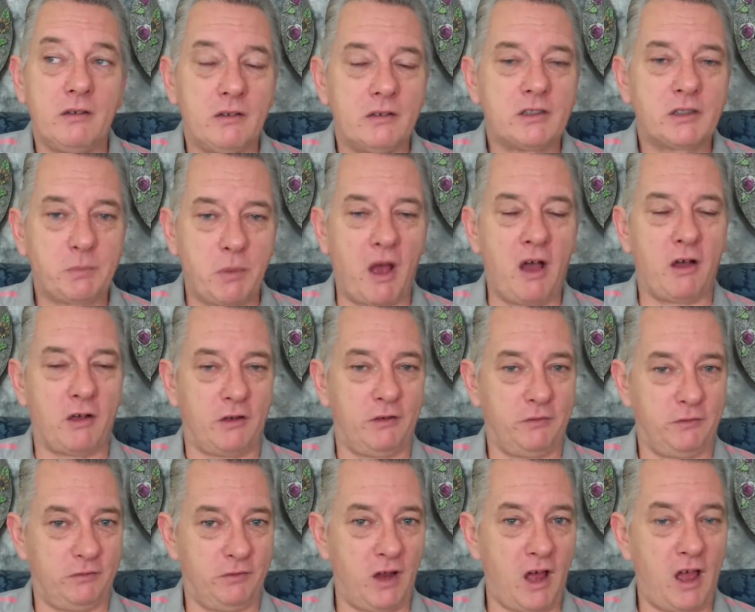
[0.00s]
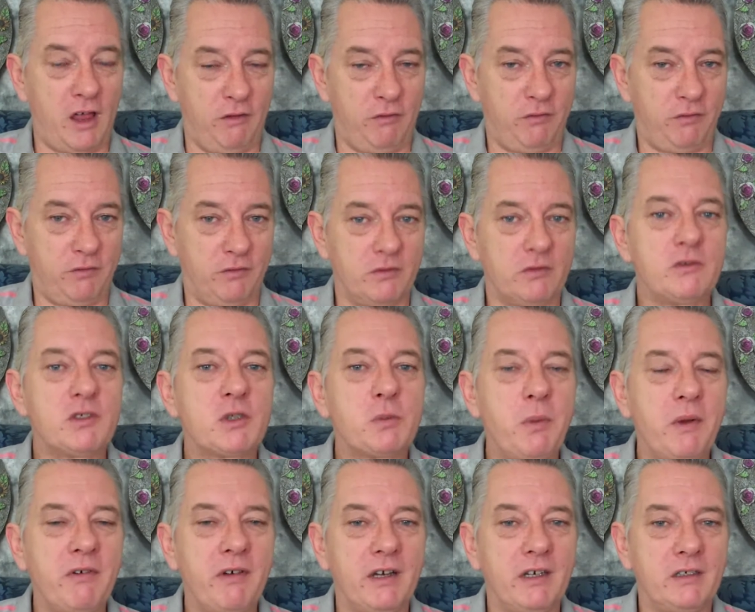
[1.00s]
spark of life,
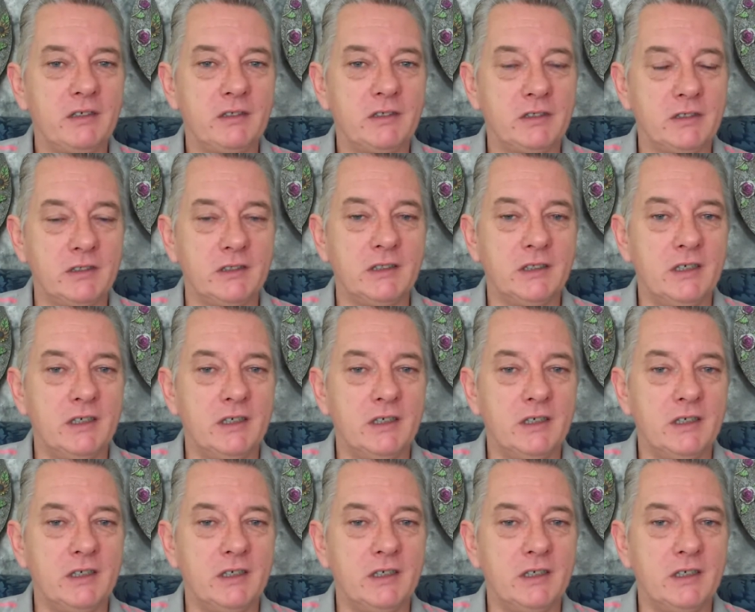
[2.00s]
spirit,